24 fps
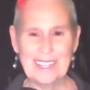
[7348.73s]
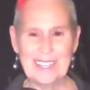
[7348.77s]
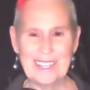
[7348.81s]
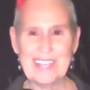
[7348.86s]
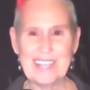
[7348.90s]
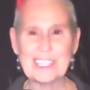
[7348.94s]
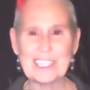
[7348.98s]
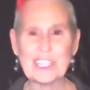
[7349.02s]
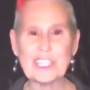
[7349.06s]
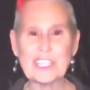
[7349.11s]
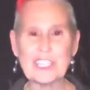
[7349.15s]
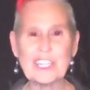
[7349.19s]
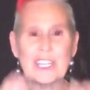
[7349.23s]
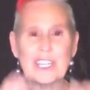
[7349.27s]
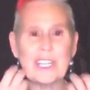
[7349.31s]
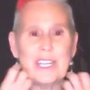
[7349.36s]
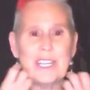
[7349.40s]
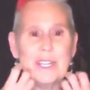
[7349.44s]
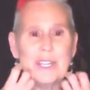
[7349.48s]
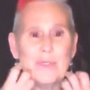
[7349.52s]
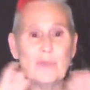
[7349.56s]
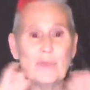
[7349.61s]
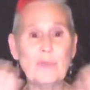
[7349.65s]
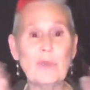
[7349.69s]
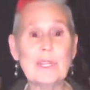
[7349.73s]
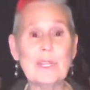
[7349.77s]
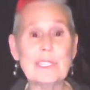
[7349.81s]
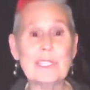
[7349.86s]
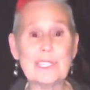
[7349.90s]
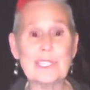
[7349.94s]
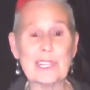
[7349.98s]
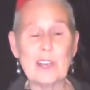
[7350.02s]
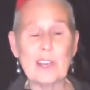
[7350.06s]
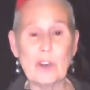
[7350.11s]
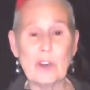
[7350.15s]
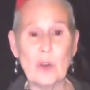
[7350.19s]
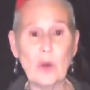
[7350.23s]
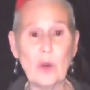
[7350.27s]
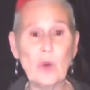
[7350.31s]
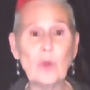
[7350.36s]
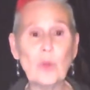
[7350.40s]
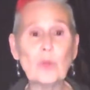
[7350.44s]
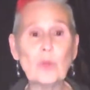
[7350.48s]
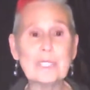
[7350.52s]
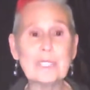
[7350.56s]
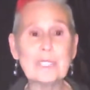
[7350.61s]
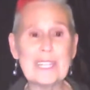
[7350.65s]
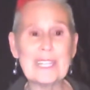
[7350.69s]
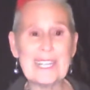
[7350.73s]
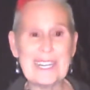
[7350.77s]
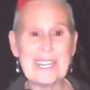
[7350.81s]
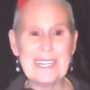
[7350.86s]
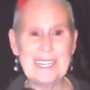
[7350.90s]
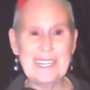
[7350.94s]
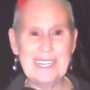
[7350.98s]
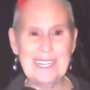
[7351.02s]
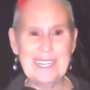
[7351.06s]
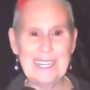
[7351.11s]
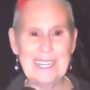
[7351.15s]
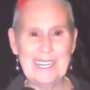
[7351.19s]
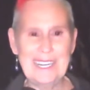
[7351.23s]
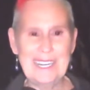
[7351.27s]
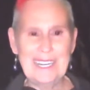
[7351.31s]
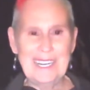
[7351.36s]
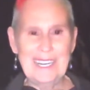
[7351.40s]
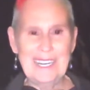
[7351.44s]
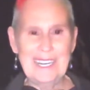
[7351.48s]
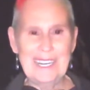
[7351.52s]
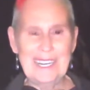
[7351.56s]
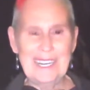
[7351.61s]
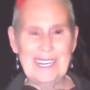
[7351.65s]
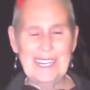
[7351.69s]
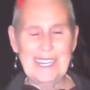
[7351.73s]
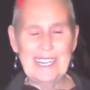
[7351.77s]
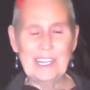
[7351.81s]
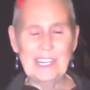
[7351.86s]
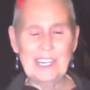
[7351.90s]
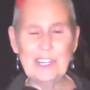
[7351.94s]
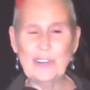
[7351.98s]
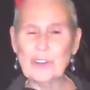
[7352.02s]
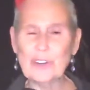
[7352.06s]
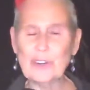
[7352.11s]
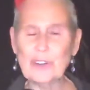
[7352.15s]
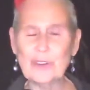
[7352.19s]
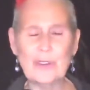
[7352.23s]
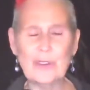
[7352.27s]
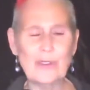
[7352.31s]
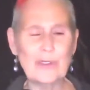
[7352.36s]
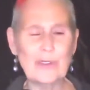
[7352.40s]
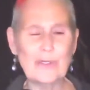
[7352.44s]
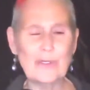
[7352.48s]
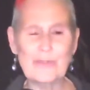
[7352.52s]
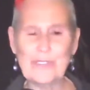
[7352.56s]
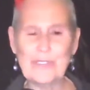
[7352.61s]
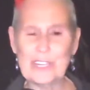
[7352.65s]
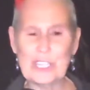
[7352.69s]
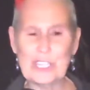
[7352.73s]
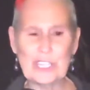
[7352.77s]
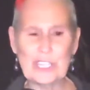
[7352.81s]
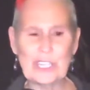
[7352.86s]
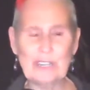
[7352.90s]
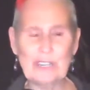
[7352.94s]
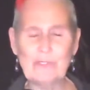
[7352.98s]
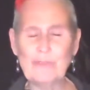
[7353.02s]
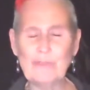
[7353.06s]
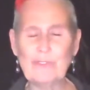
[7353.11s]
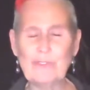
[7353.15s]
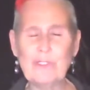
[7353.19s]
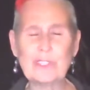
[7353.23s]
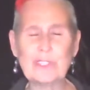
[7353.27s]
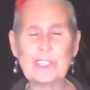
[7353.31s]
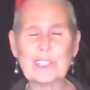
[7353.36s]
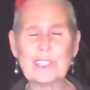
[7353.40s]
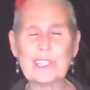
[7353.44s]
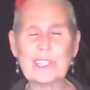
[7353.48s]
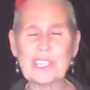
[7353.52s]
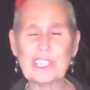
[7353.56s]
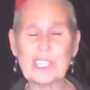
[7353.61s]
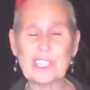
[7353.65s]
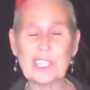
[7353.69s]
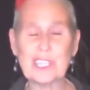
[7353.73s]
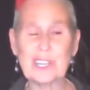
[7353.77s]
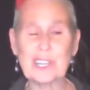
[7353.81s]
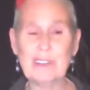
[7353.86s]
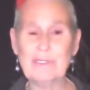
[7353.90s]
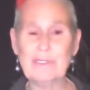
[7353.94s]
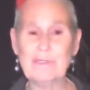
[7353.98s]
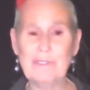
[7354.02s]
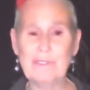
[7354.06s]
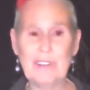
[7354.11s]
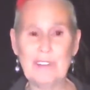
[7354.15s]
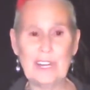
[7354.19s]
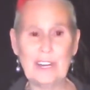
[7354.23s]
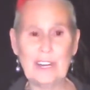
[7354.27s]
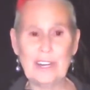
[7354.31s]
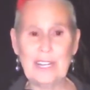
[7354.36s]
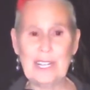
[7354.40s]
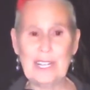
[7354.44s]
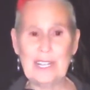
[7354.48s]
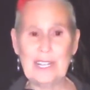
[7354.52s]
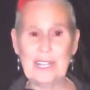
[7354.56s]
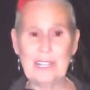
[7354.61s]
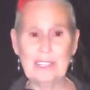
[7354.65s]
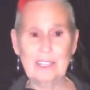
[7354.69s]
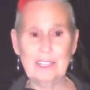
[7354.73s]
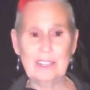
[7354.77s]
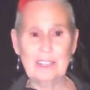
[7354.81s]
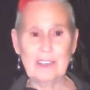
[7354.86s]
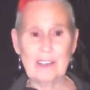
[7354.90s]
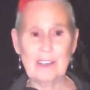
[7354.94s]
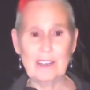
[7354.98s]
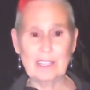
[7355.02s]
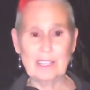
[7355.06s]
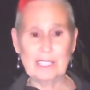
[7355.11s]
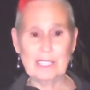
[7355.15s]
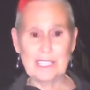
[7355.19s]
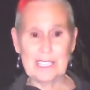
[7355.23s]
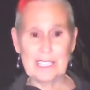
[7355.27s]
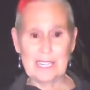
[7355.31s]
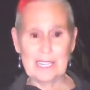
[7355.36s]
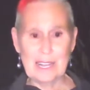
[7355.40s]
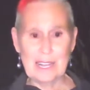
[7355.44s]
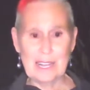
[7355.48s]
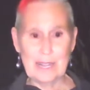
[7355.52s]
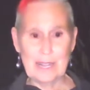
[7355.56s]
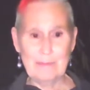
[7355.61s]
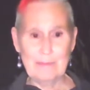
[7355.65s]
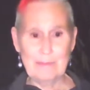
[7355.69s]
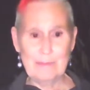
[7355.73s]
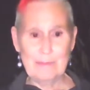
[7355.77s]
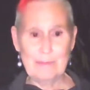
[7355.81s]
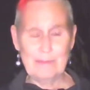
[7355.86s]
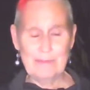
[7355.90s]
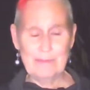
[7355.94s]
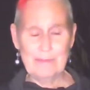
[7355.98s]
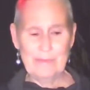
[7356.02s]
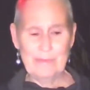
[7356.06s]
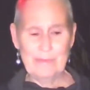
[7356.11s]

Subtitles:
that she was holding in her own vision for such a very long time.